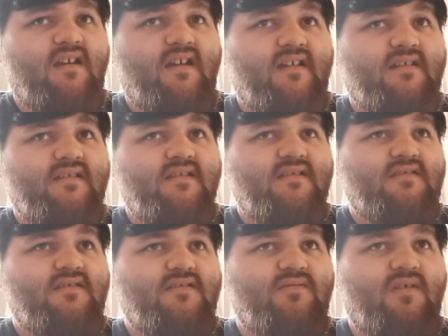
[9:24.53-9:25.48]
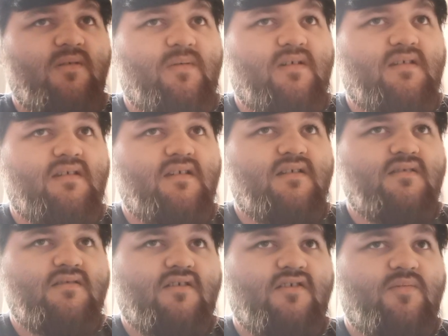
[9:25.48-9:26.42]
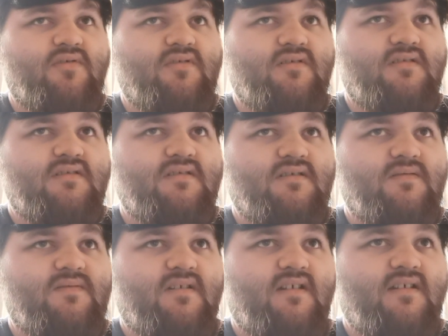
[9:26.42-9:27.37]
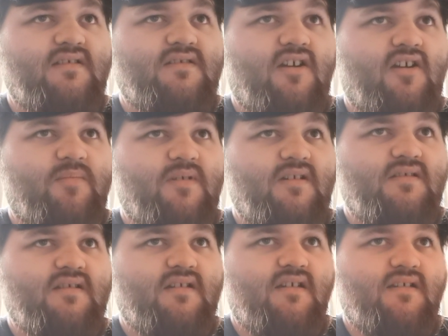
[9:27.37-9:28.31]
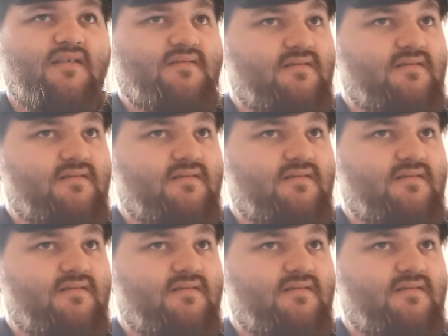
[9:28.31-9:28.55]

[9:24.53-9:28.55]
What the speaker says: And it's just a really enjoyable sort of JRPG.